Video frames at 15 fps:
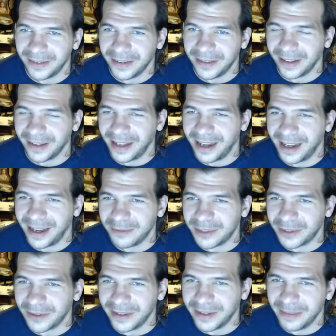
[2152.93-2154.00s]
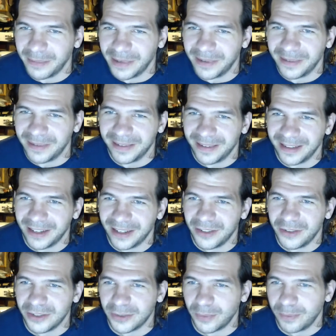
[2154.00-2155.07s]
live stream, and then you
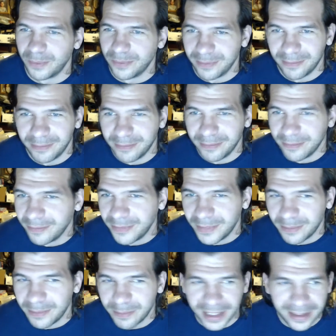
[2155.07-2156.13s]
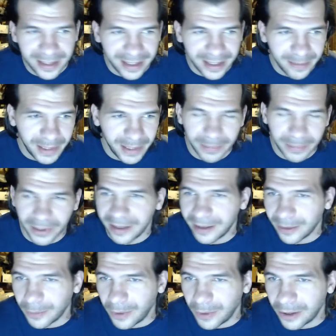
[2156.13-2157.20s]
just be 10 people in
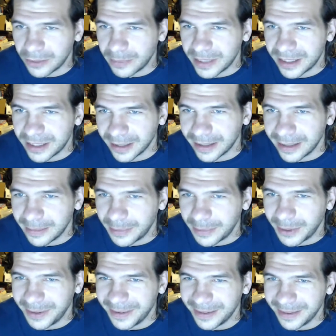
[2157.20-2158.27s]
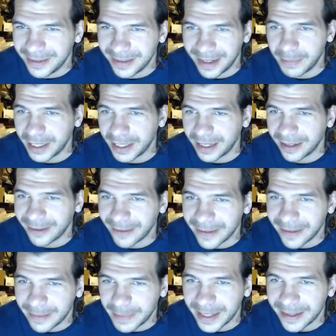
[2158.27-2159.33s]
here watching me sleep. That'd be kind of
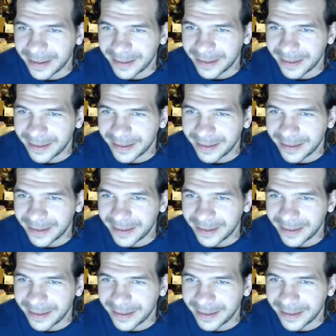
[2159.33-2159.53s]
creepy.